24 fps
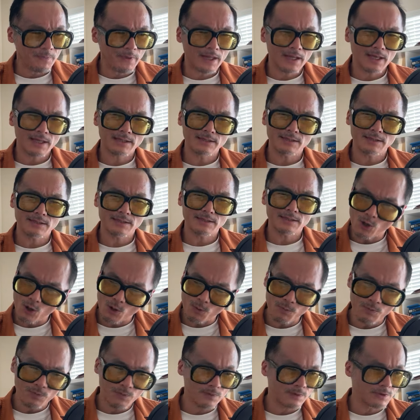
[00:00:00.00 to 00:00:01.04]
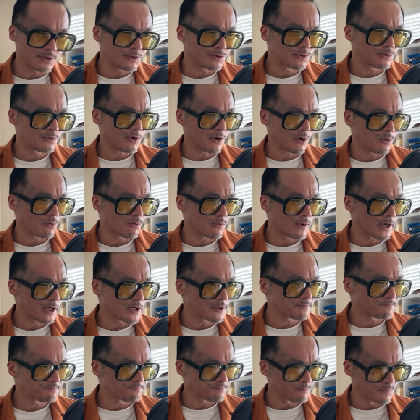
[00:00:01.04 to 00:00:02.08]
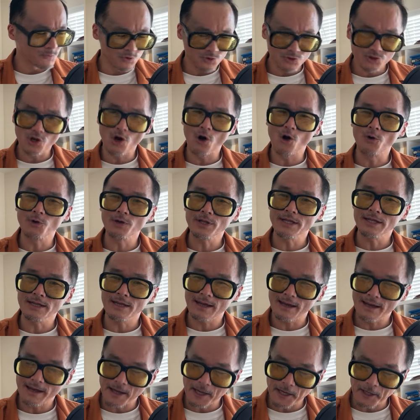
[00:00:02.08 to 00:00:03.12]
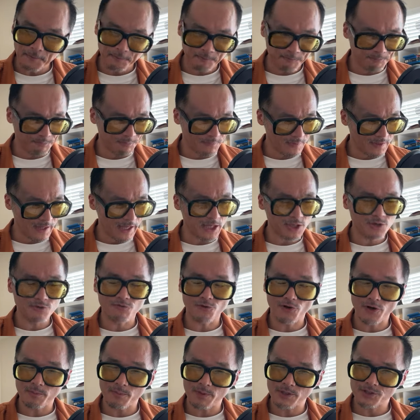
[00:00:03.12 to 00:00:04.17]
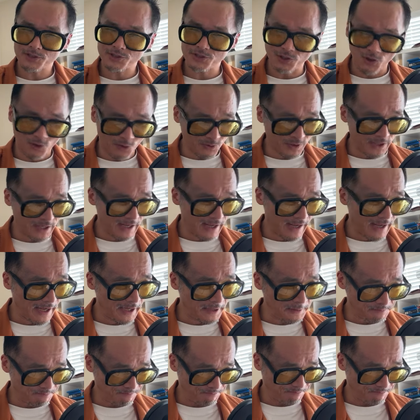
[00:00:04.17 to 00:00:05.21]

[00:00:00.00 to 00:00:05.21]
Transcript: and I hope you are well. Tony A, thank you very much, Tony A.